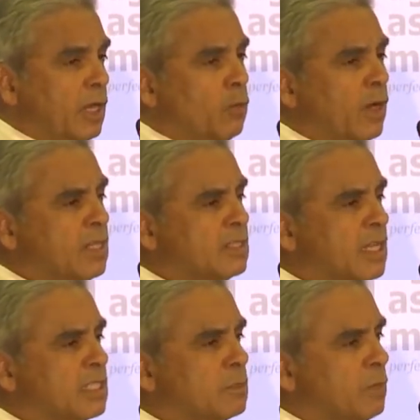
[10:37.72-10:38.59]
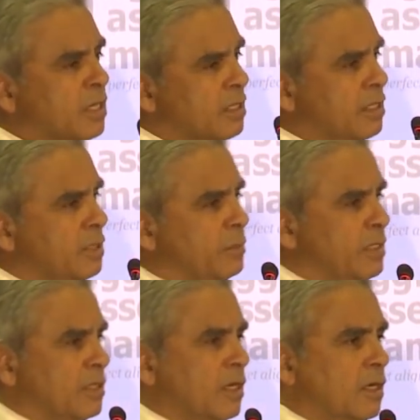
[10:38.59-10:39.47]
And what is especially
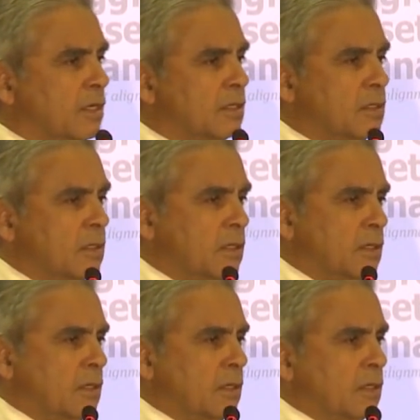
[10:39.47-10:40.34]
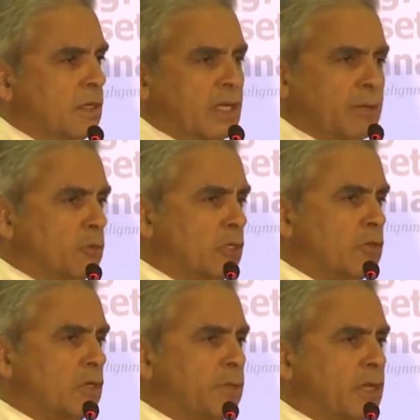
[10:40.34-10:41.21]
bizarre, and I'm
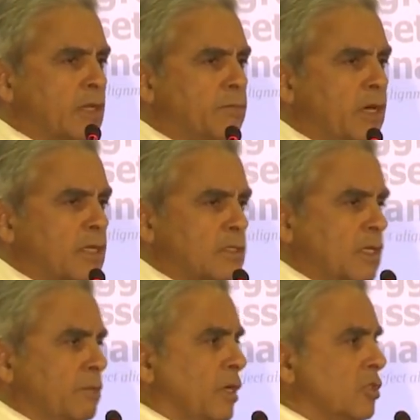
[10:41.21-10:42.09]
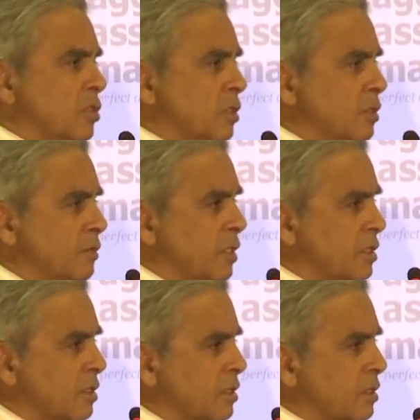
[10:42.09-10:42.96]
only going to make a passing mention of
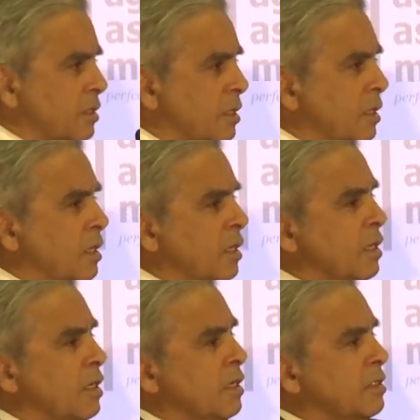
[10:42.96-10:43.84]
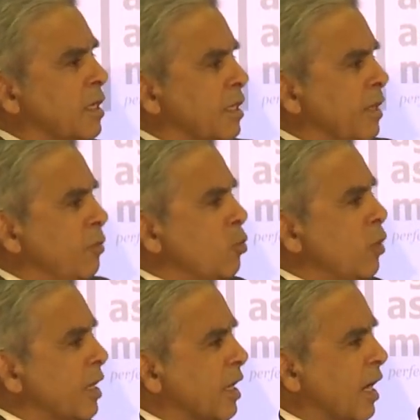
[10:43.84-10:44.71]
this, is that if you
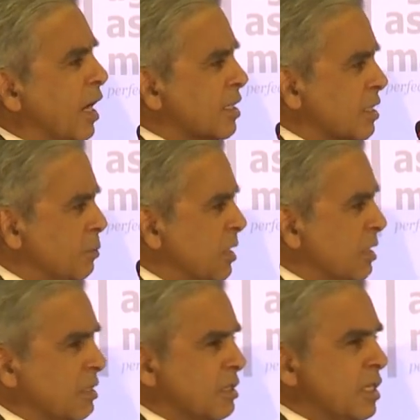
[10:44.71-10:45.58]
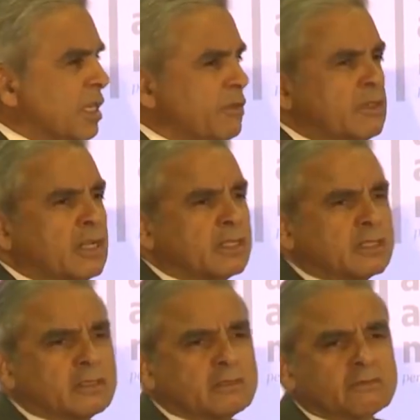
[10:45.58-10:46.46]
had asked me, even
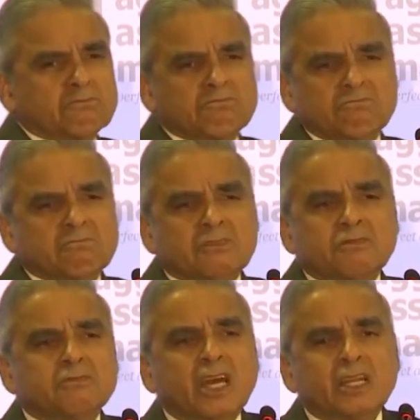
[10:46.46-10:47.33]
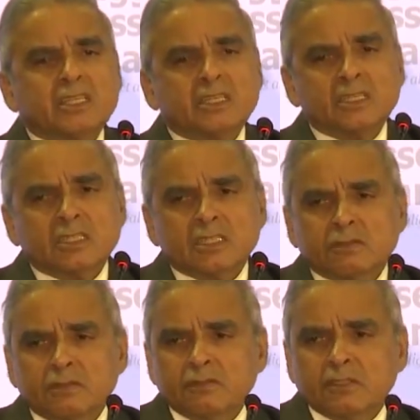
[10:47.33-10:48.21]
until 10
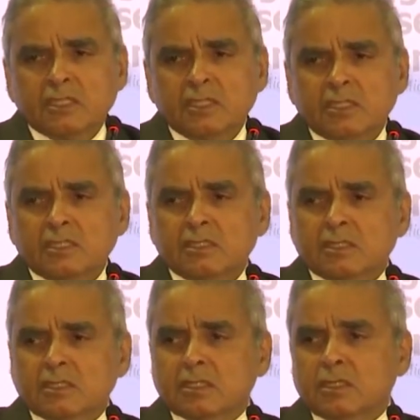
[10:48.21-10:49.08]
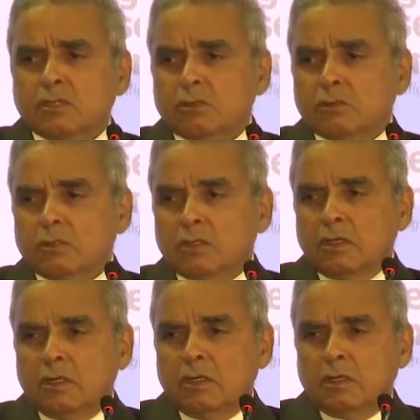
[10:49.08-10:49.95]
years, 15 years ago,
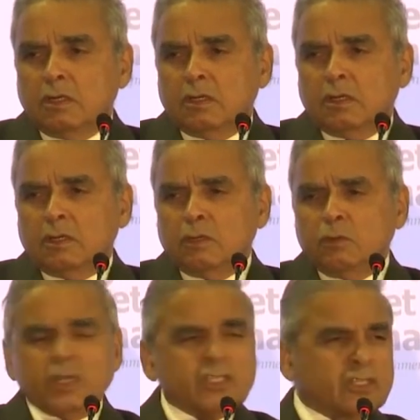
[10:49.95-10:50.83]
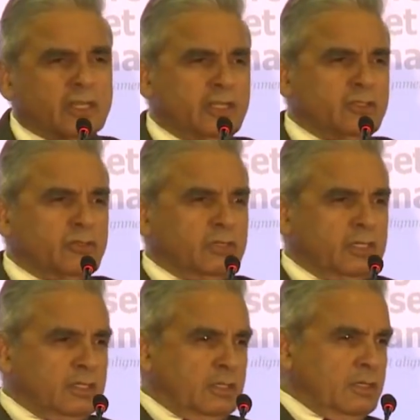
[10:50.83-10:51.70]
which country